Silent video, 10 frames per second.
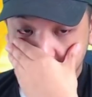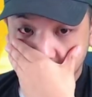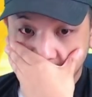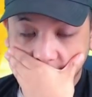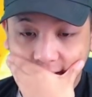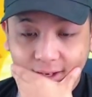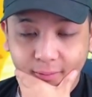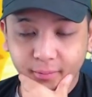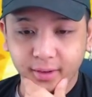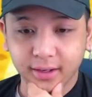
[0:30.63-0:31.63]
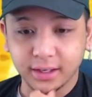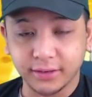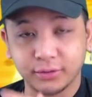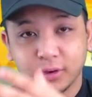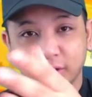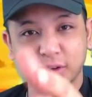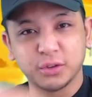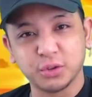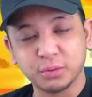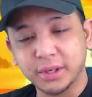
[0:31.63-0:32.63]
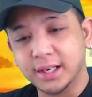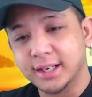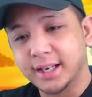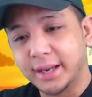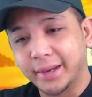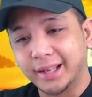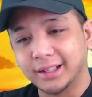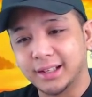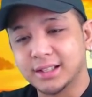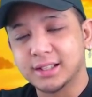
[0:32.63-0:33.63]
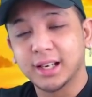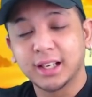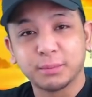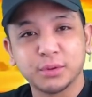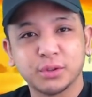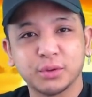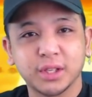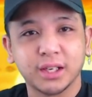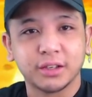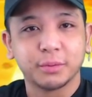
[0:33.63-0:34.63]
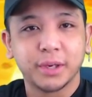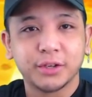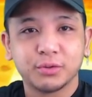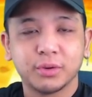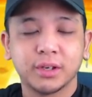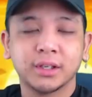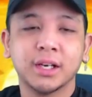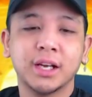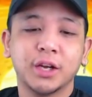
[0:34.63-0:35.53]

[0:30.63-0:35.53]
I am, if you're on the YouTube, I am at least 10 episodes ahead on the Patreon,